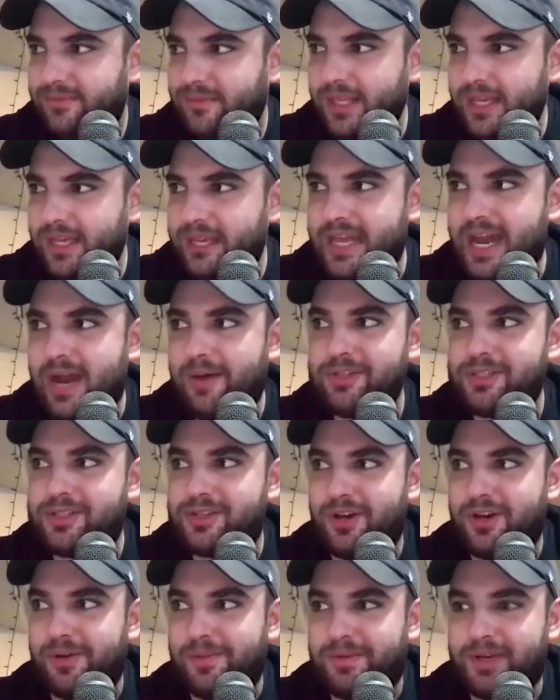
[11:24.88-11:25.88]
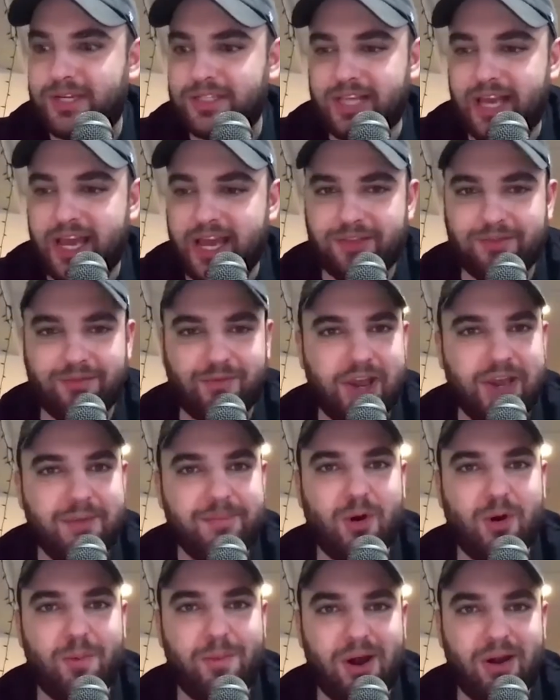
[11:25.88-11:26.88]
that was dope because they had the
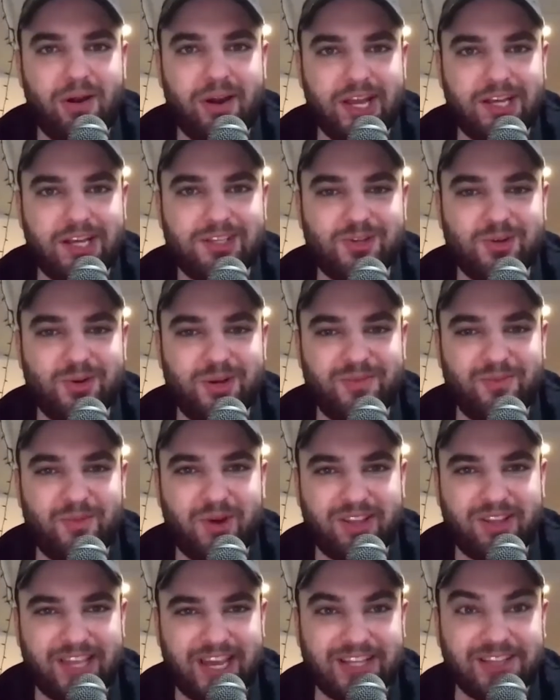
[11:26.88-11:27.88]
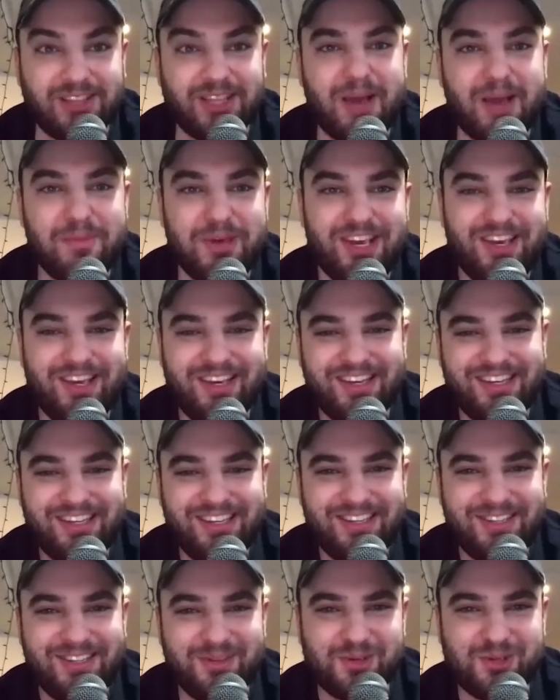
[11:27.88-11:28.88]
Rainbow Bar next to it where like Lemmy
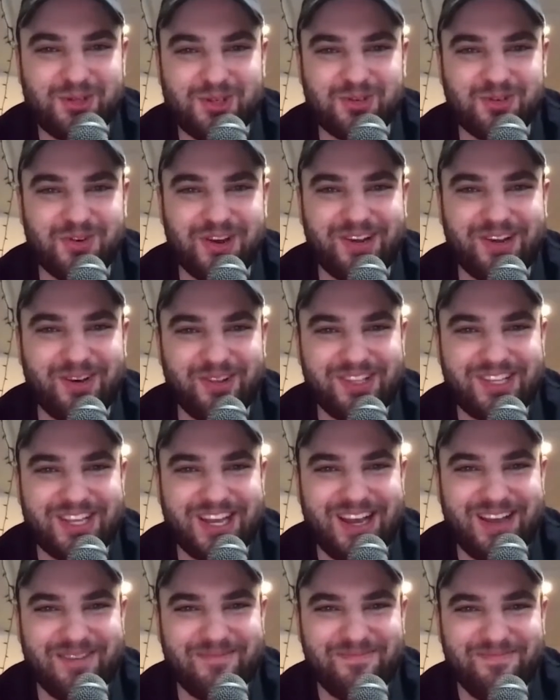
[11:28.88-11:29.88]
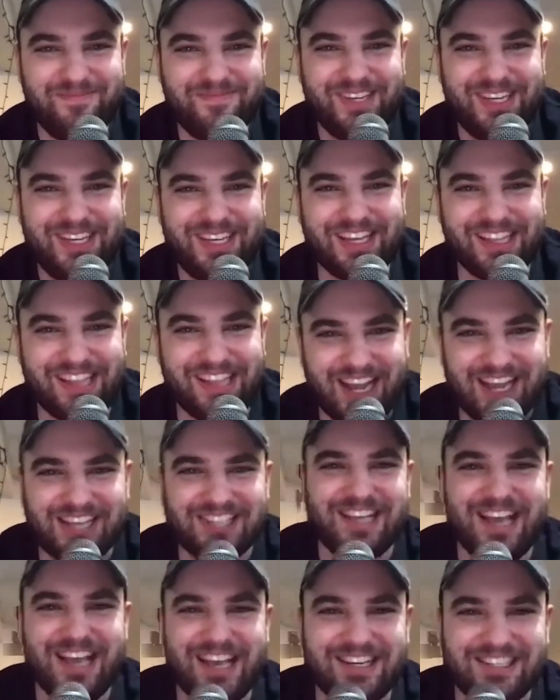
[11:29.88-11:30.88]
used to drink all the time, and like I
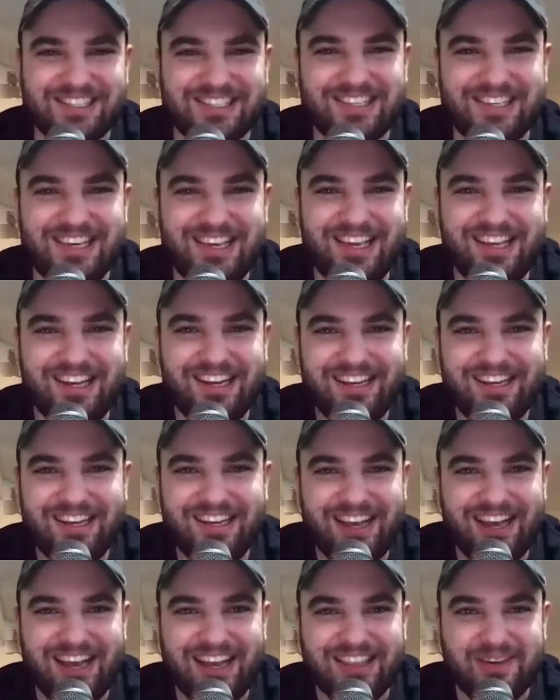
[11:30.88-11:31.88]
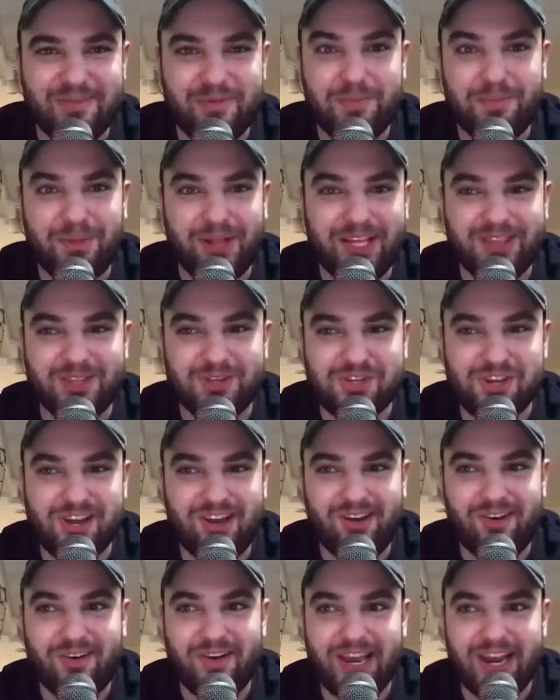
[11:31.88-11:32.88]
sat in a seat, and then we played the
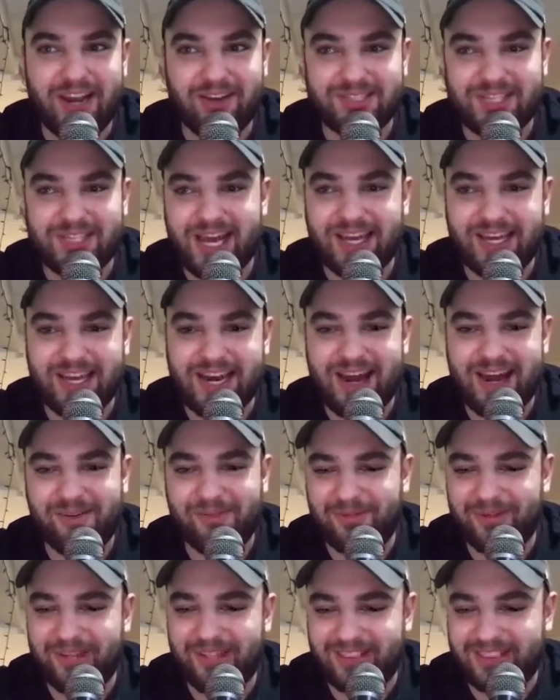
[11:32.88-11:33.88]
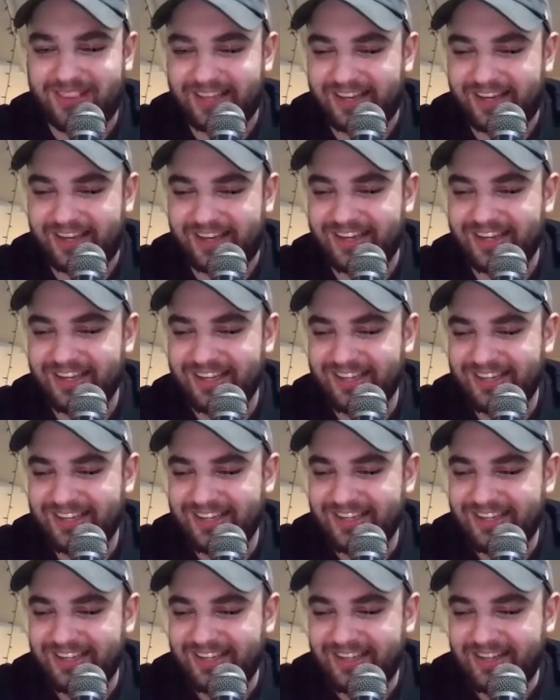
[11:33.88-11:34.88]
show, and I was hanging out with
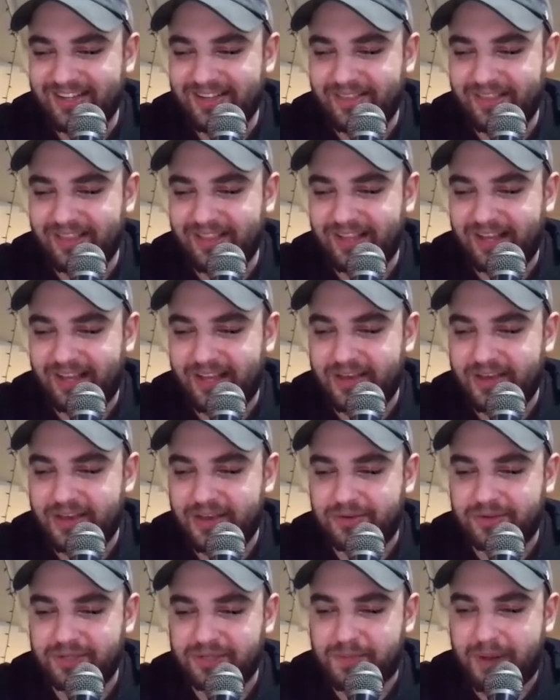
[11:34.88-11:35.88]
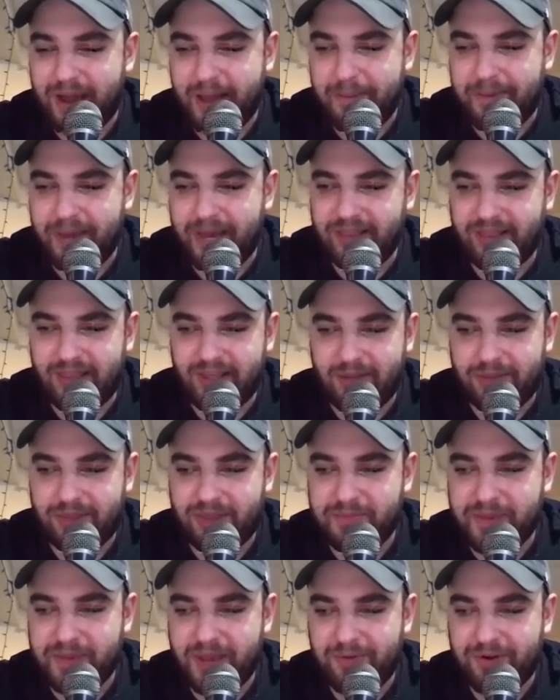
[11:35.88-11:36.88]
it was my band,
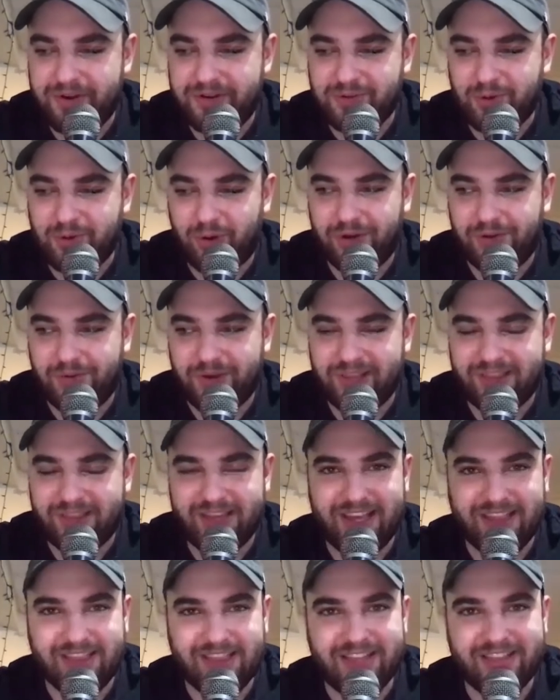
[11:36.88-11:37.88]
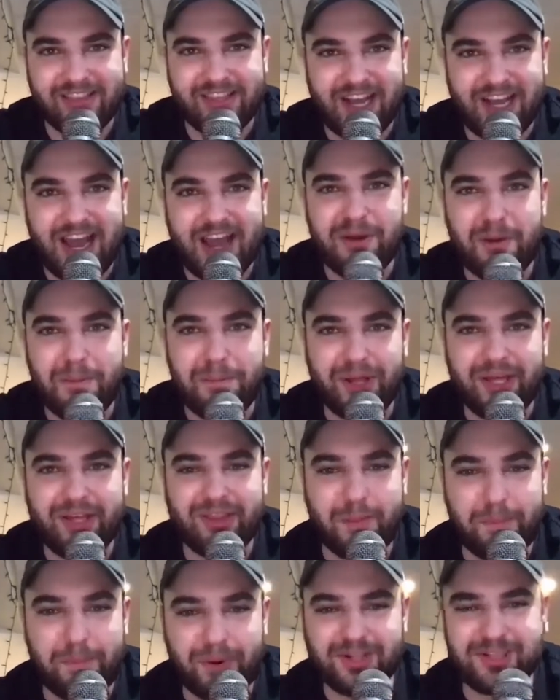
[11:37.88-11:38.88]
the band we were touring with, and then the guy who
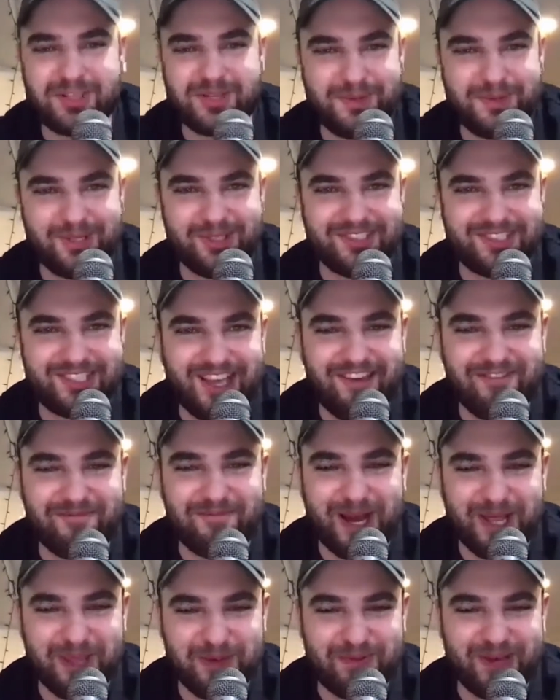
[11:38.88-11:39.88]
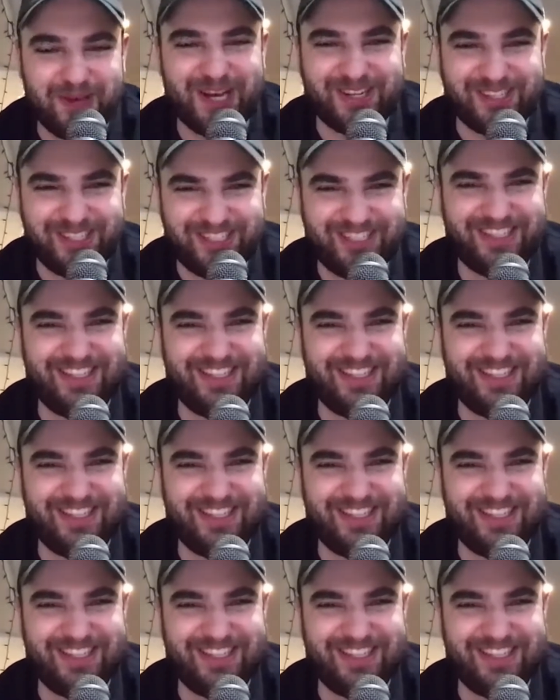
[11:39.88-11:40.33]
played the principal in Saved by the Bell.